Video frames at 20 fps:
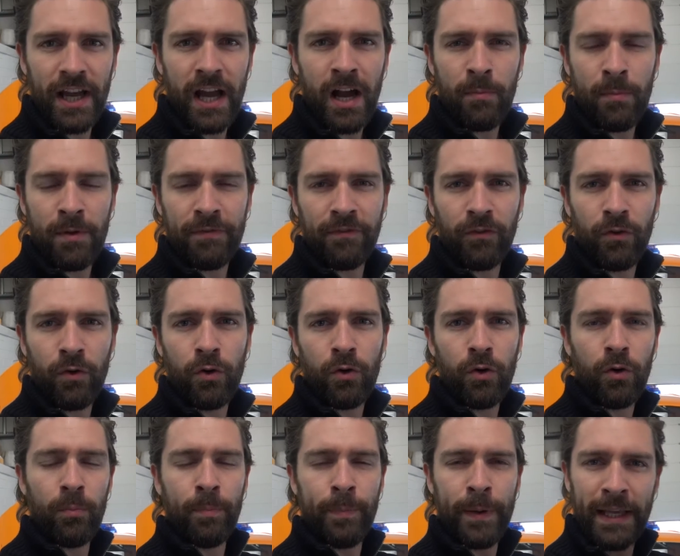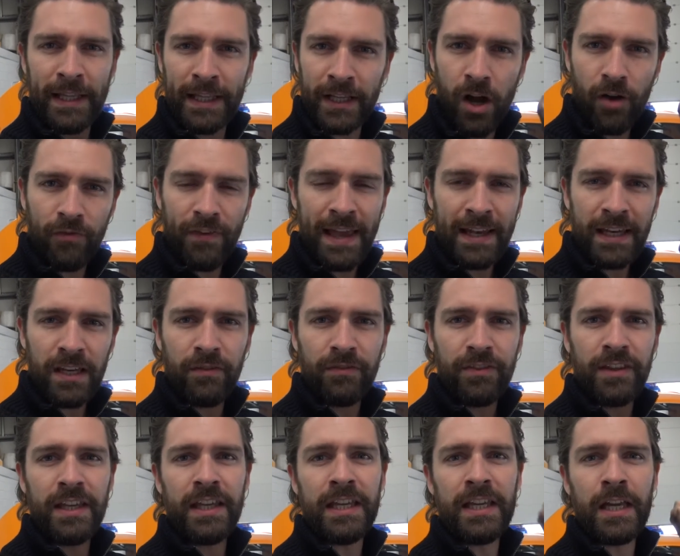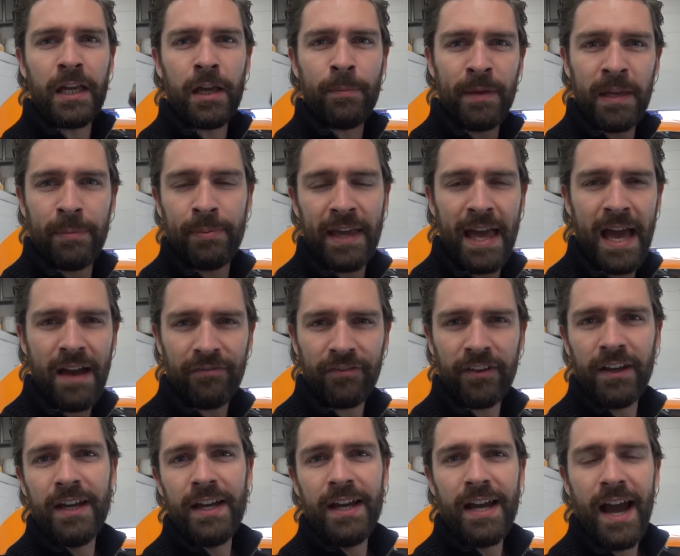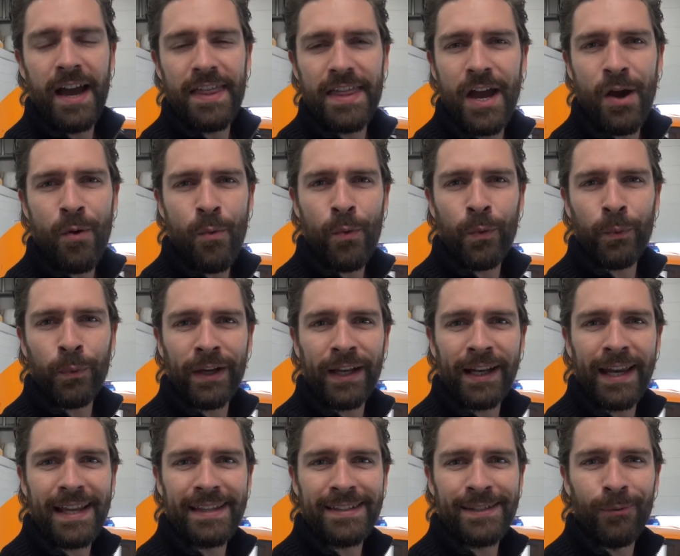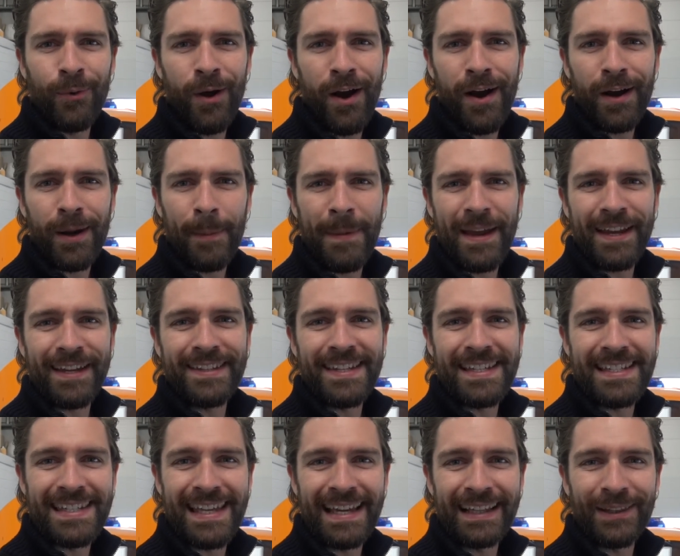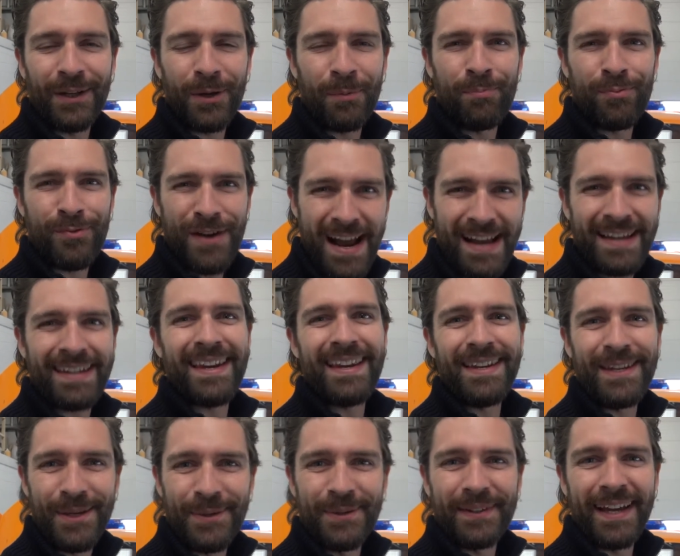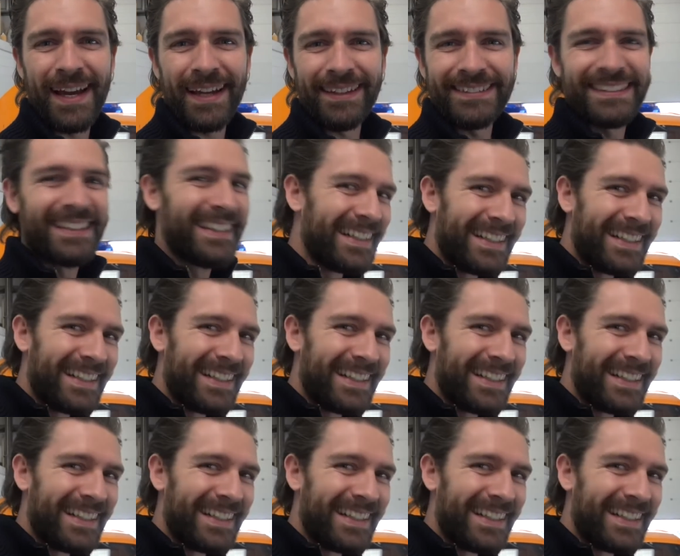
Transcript: down before peeling off any of the P P F, and then we're going to get to work making this thing look brand new again.